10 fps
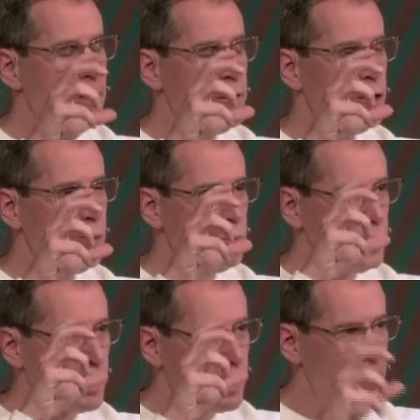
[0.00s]
you know,
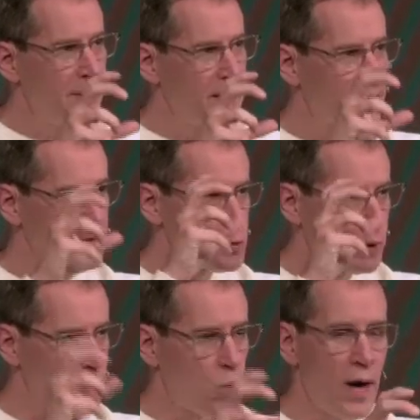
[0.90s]
agape love is
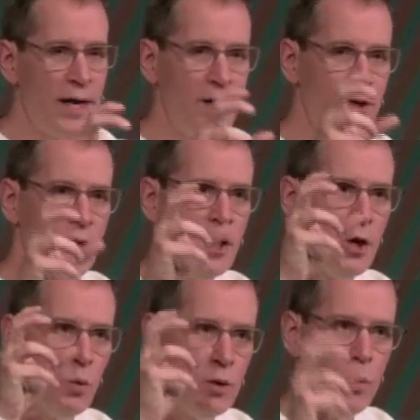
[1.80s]
required
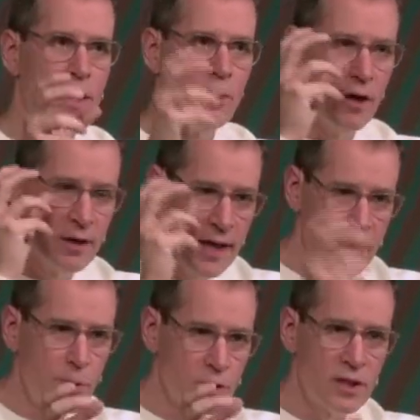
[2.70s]
when we are
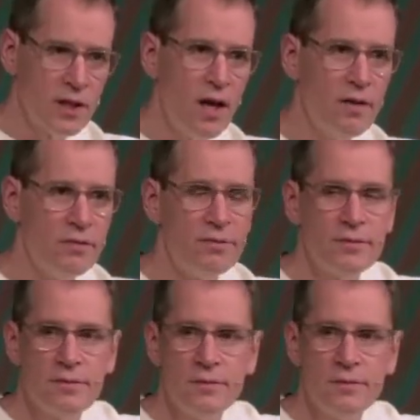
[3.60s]
unable to love.